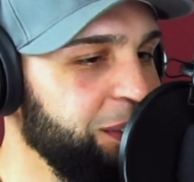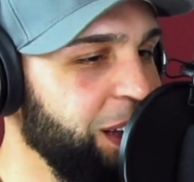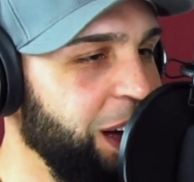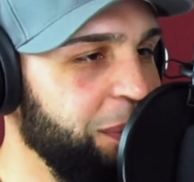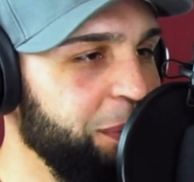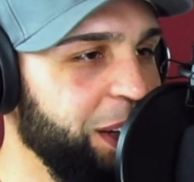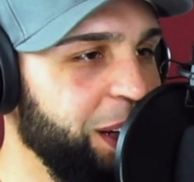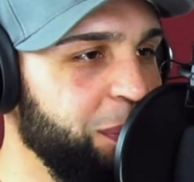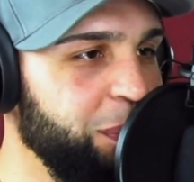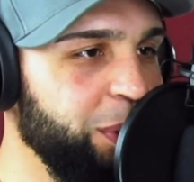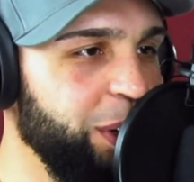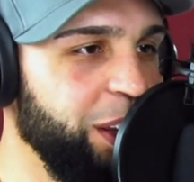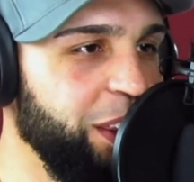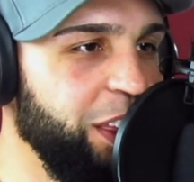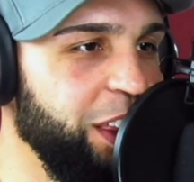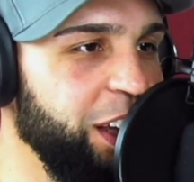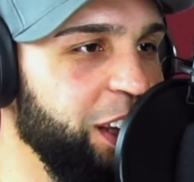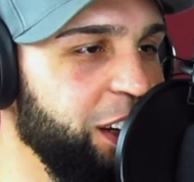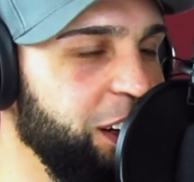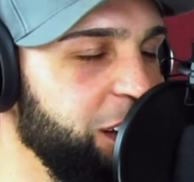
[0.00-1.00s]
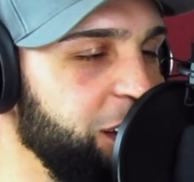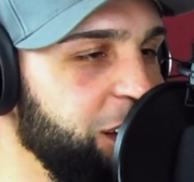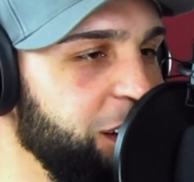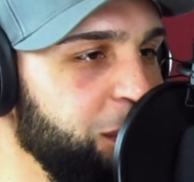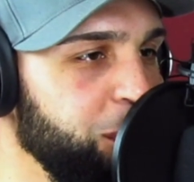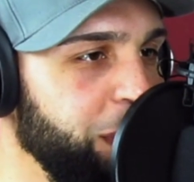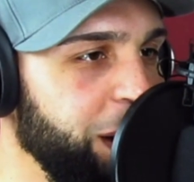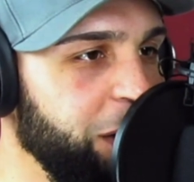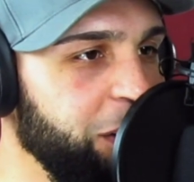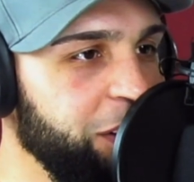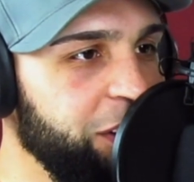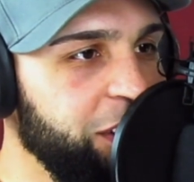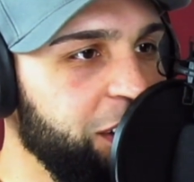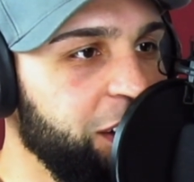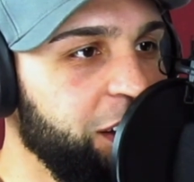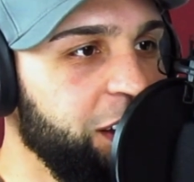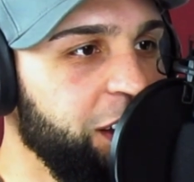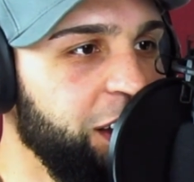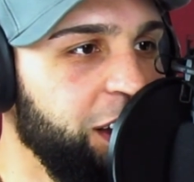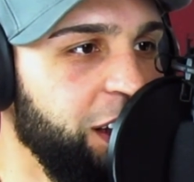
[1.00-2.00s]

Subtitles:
I'm getting pretty thin and it's embarrassing.